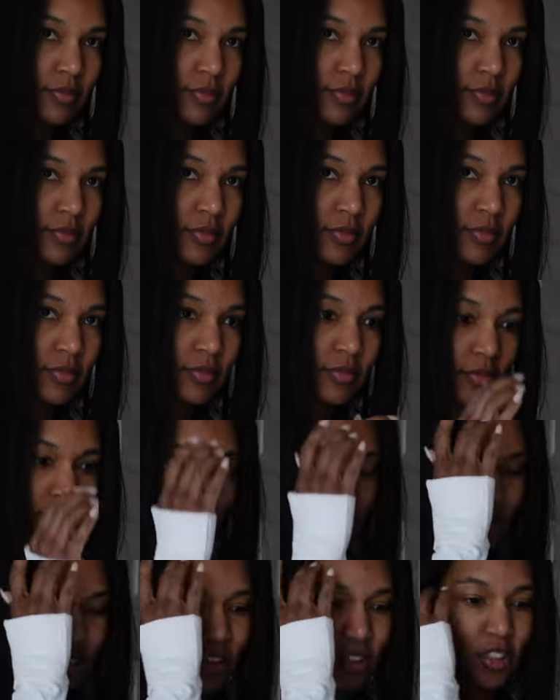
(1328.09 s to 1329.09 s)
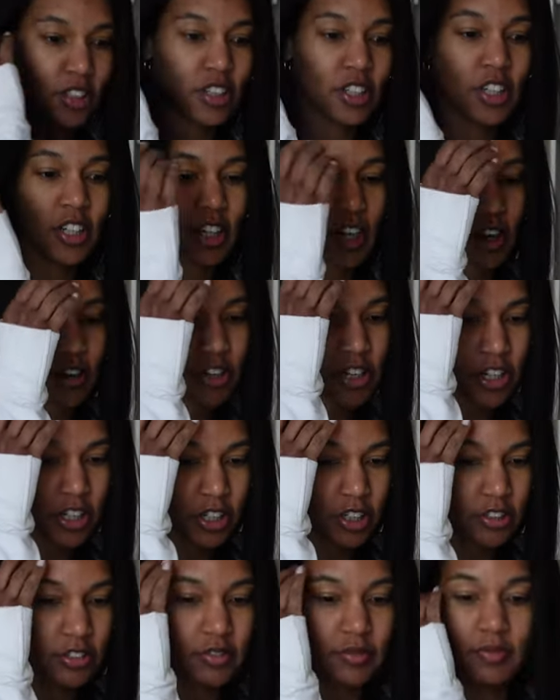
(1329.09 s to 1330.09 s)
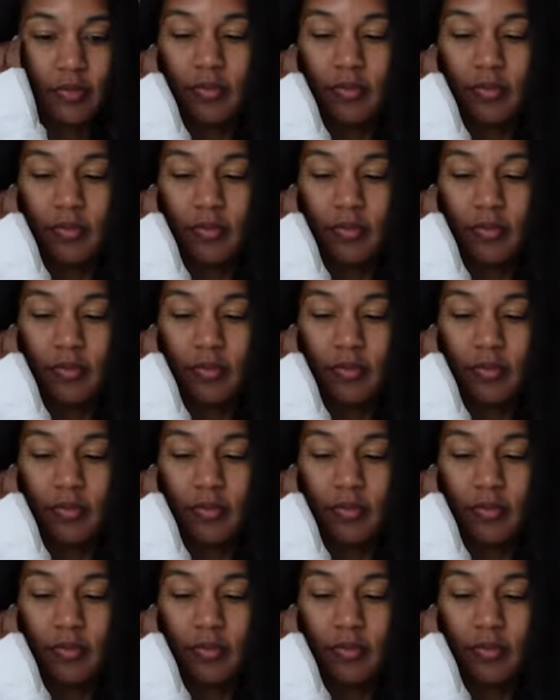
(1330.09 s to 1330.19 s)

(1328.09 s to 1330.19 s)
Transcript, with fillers: How are you? Good. How are you?